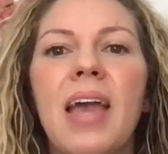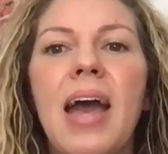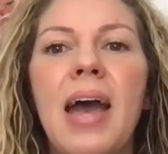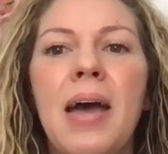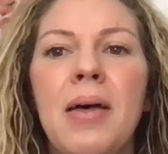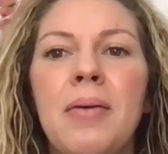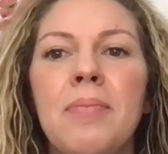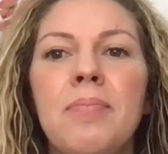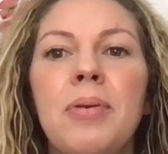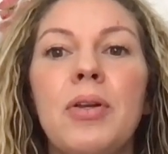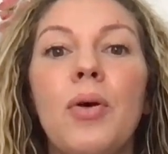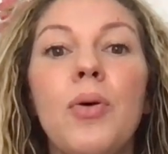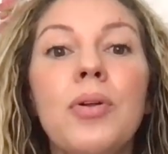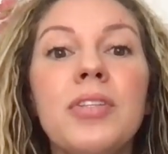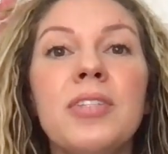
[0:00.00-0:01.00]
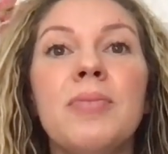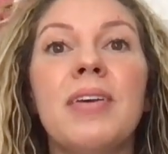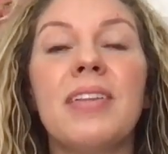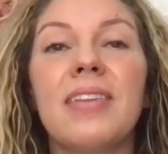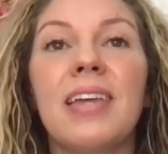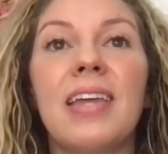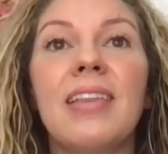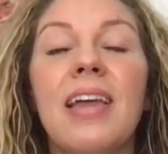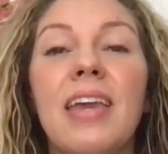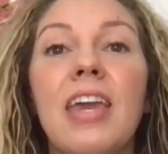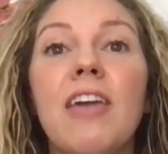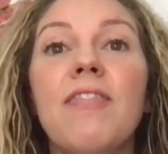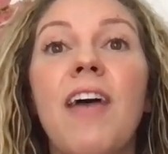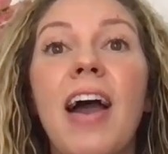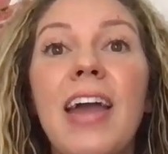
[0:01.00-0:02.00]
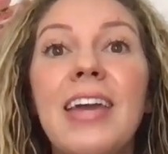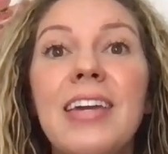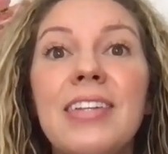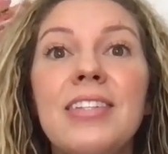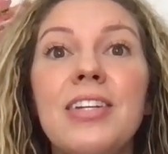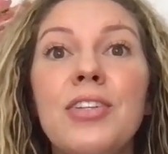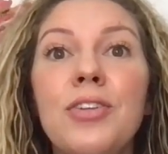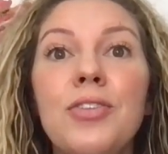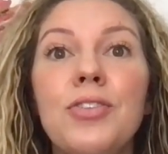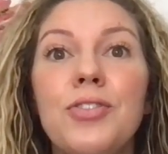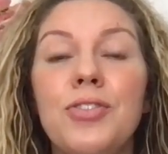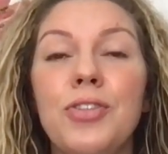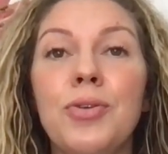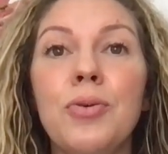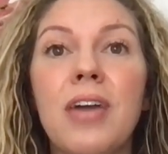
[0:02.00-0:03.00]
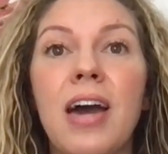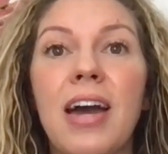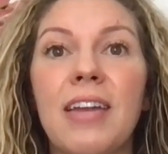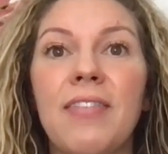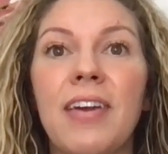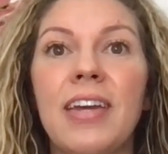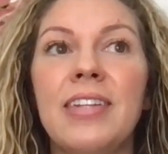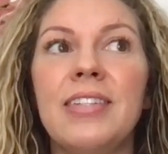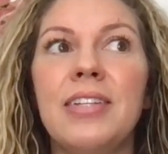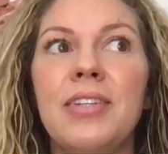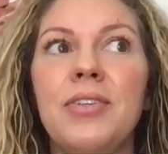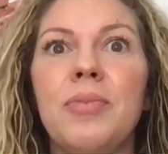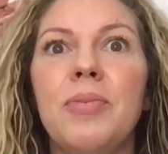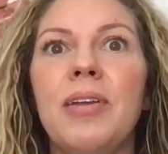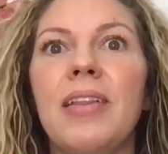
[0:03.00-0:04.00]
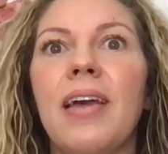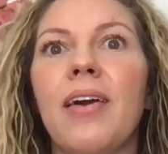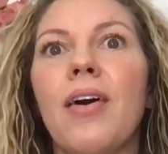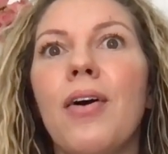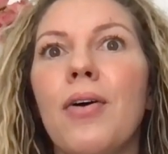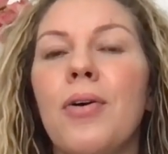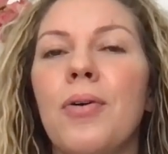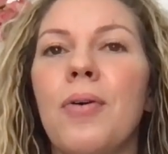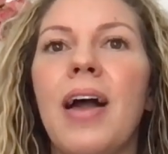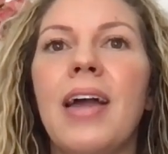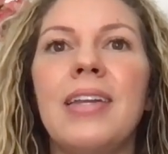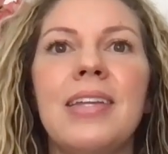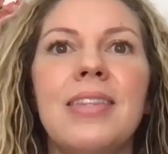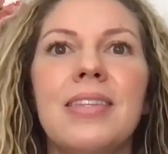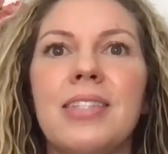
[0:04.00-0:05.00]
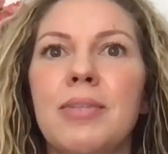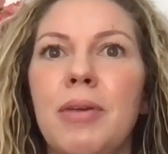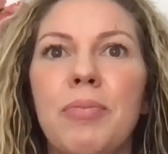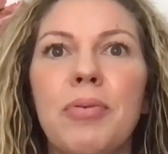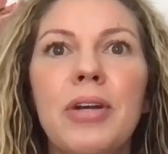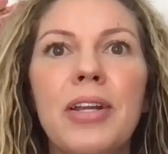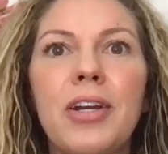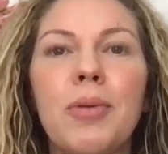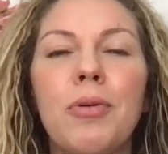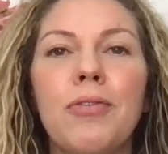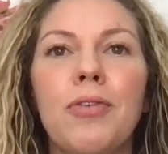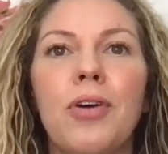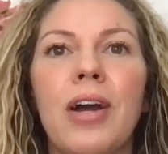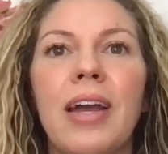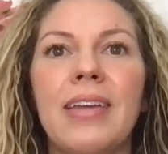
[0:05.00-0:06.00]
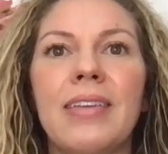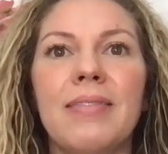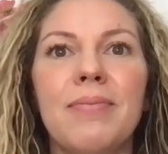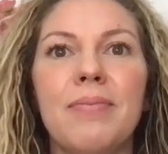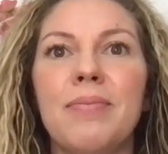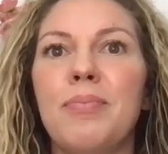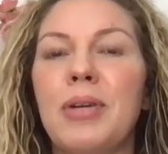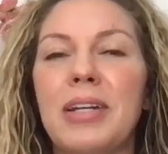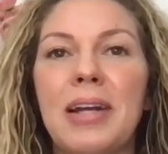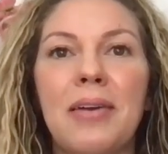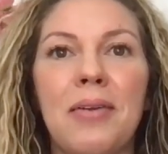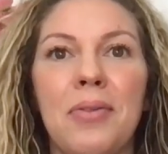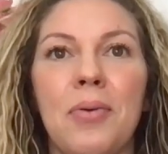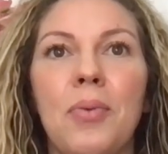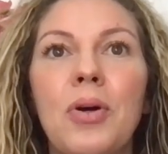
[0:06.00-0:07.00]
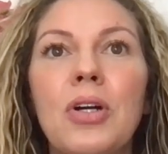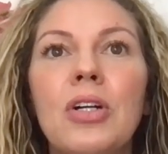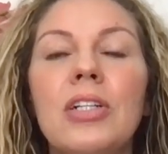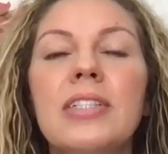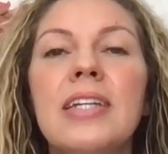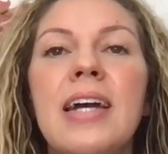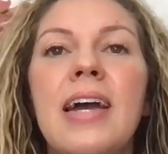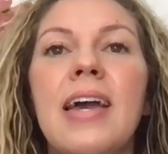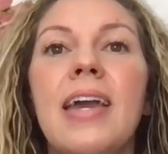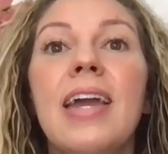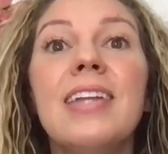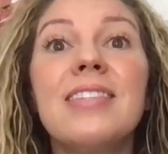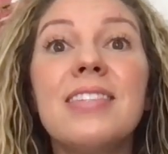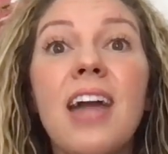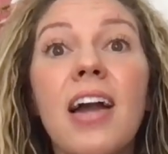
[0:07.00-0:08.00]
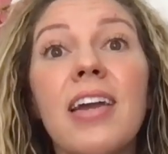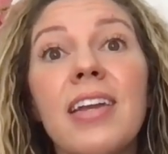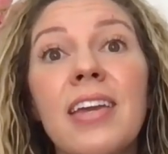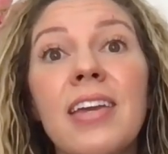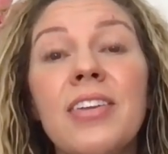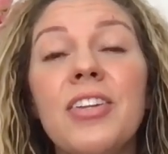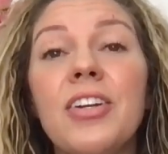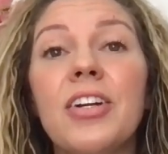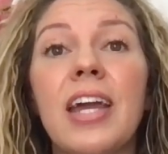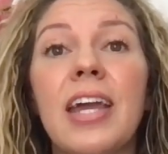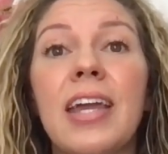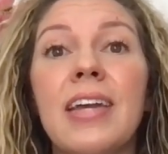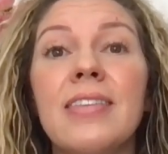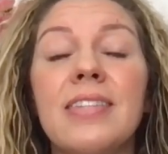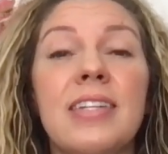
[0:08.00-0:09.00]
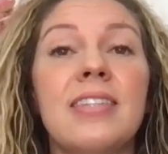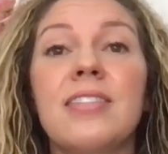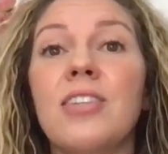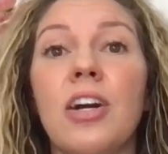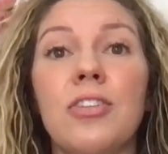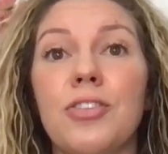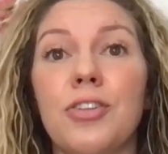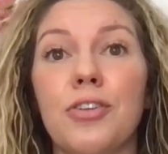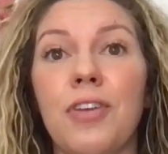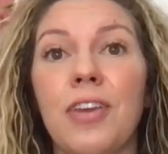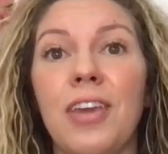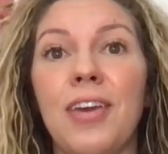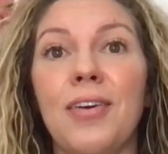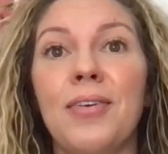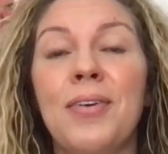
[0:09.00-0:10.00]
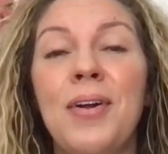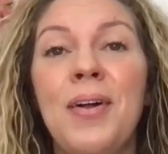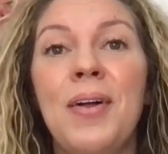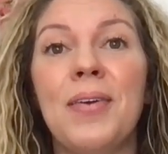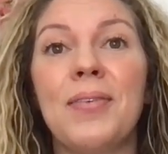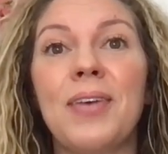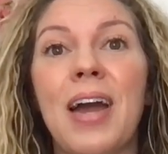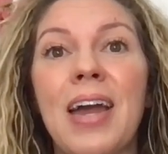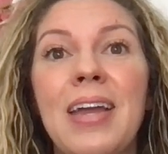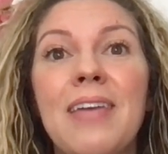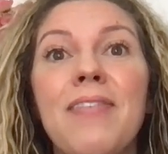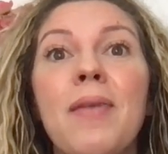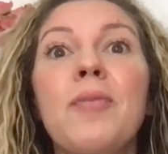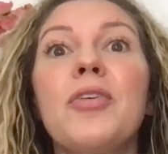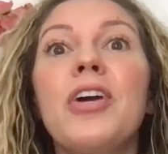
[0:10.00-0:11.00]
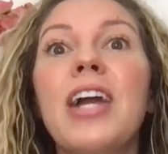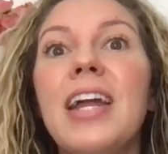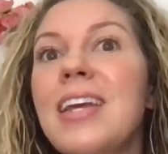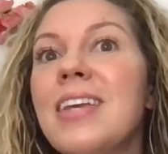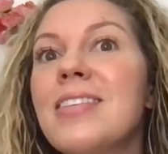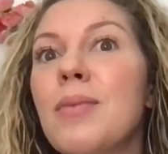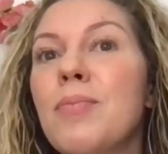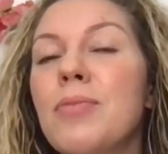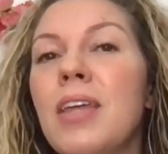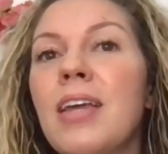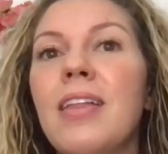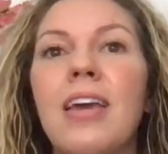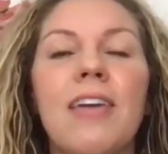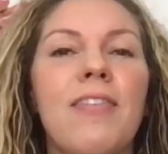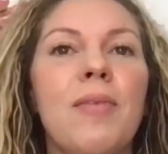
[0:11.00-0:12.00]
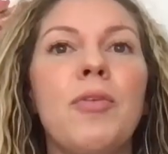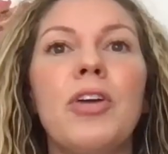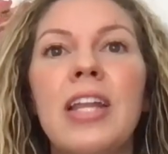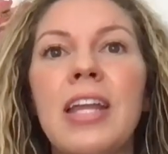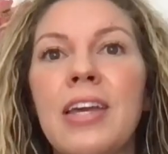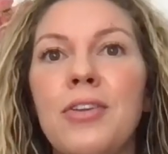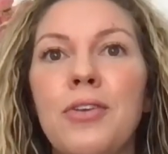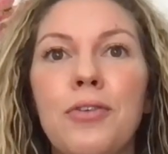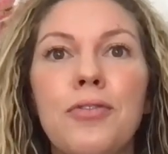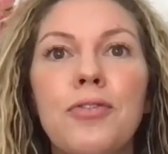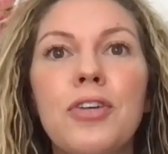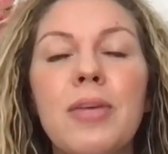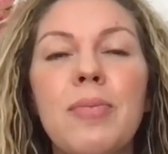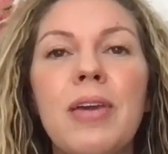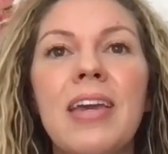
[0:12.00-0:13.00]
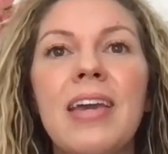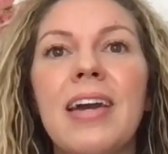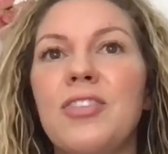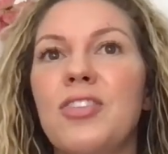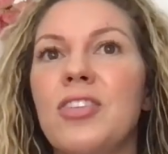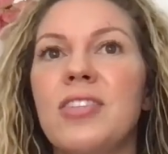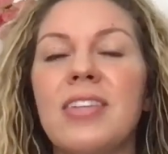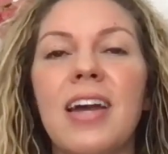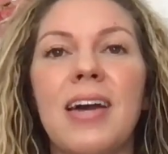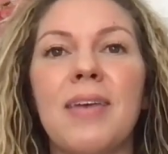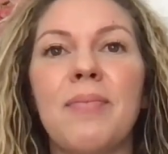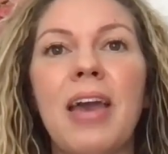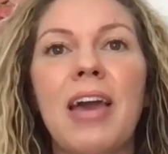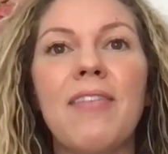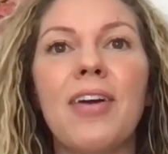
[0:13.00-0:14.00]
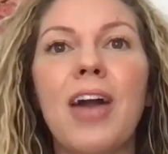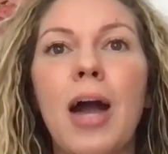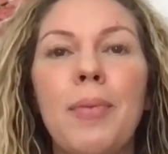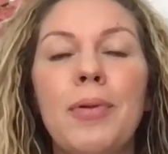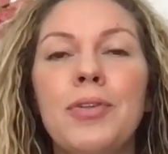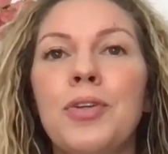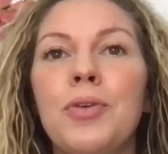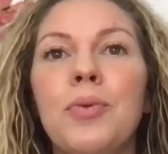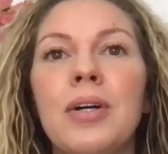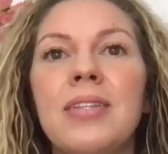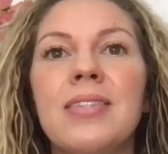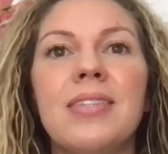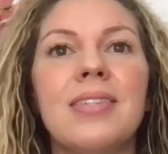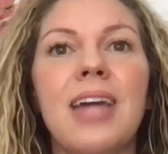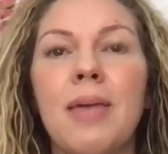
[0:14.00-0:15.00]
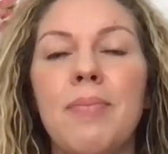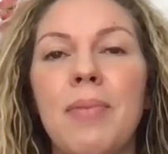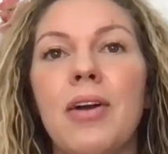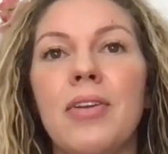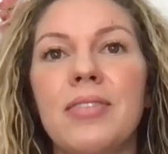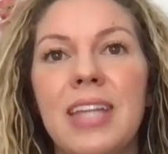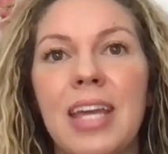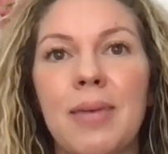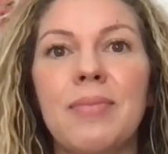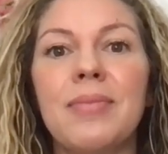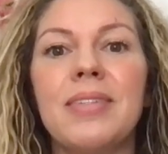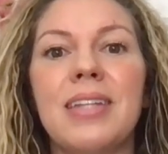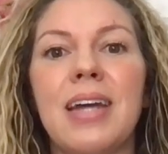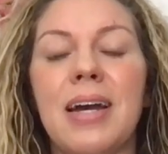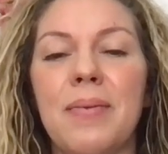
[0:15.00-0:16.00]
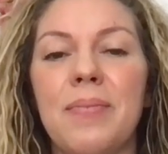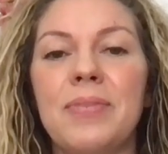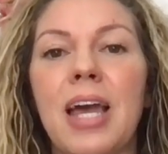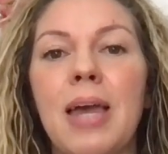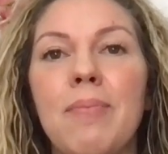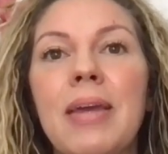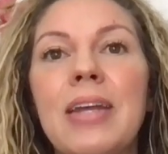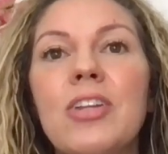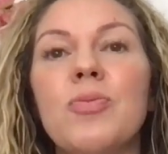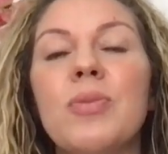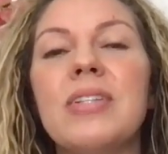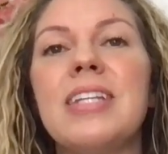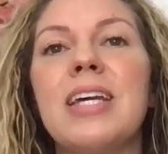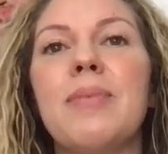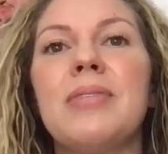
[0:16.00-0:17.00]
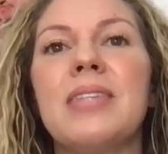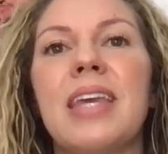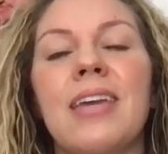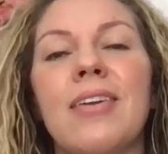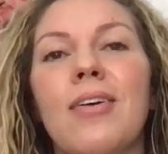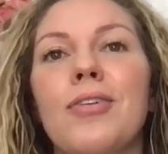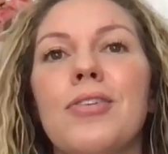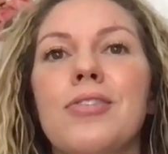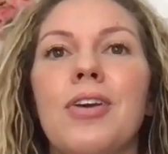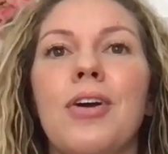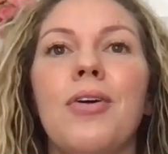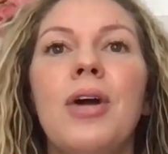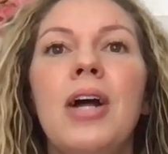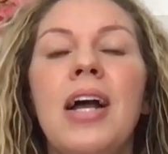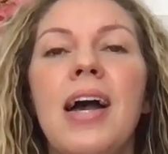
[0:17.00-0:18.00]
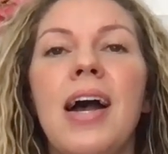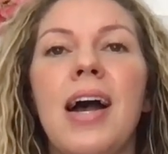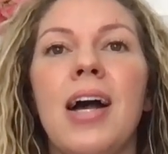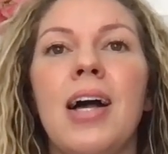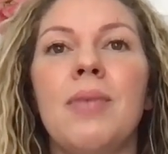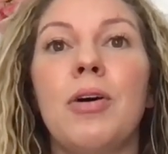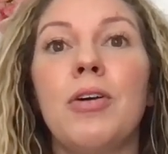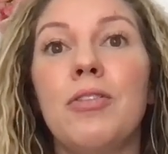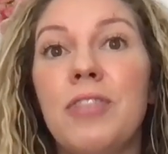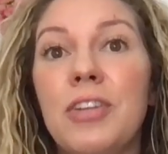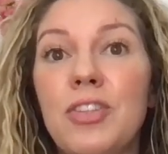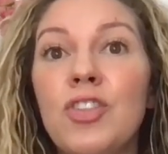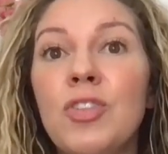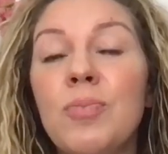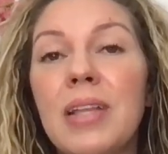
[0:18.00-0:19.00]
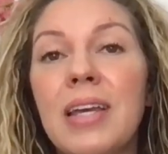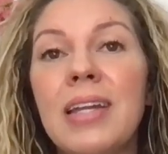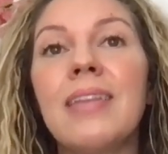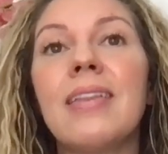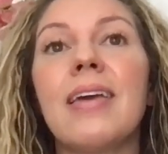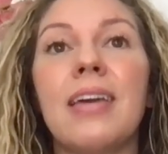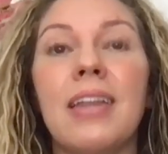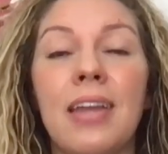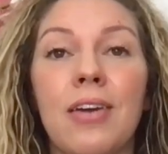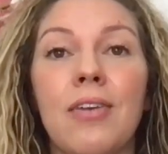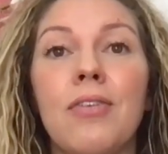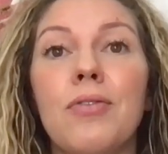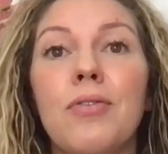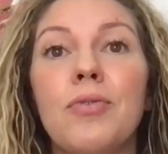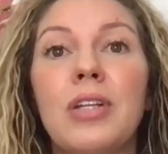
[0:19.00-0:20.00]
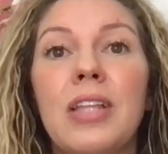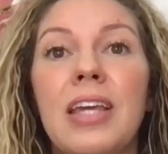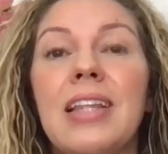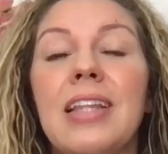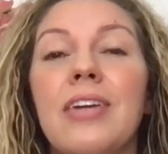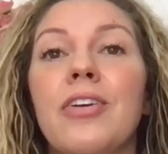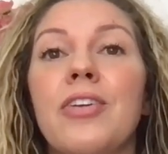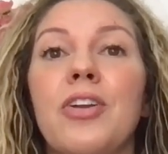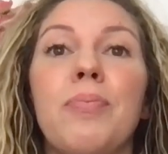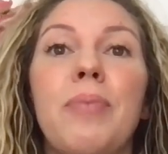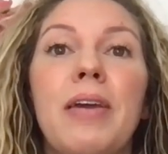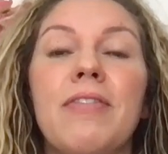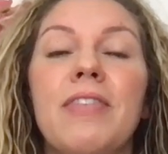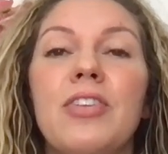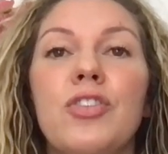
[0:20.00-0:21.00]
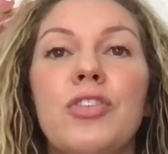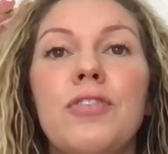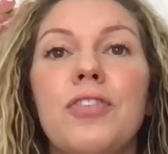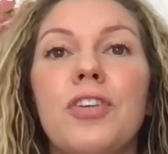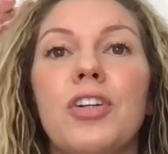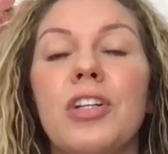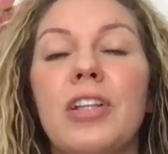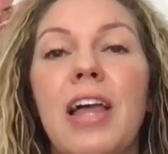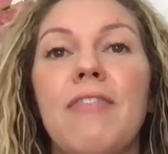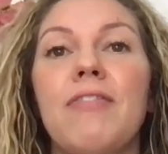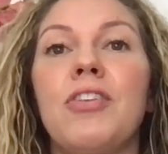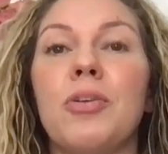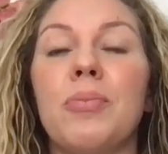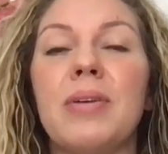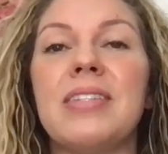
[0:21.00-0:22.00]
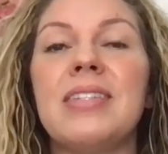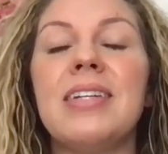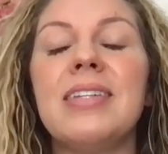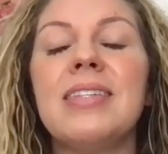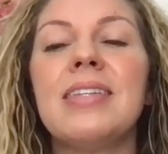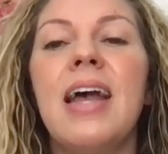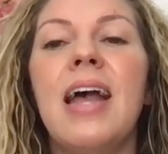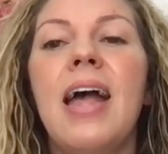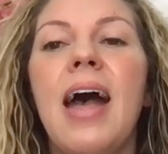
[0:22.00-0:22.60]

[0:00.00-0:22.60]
But ultimately, like if I continue to do that, if I continue to be like, oh, I need this to be prettier before I put it out in the world, it's not getting into your hands and it's not serving you, right? If I'm creating something, like if I'm creating a new freebie, I have a couple new ones time management tips and also on vision planning, like getting really clear on your big vision for your life and your business.